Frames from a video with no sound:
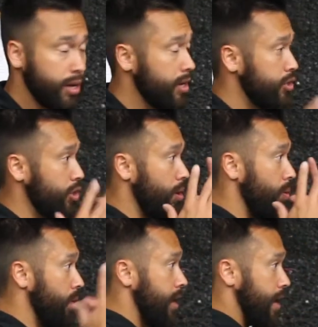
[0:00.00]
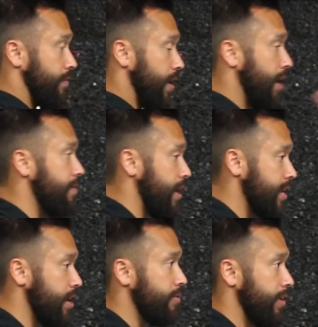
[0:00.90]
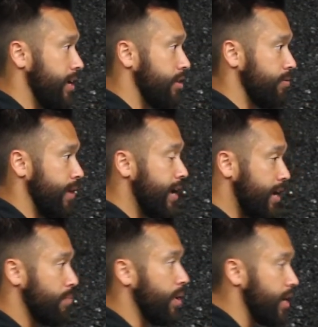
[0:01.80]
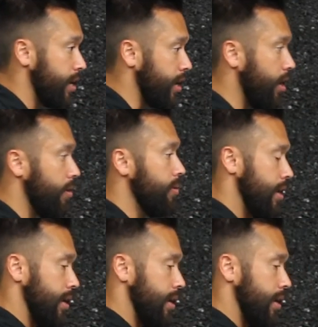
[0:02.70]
So if I've identified a threat and I'm ready to go,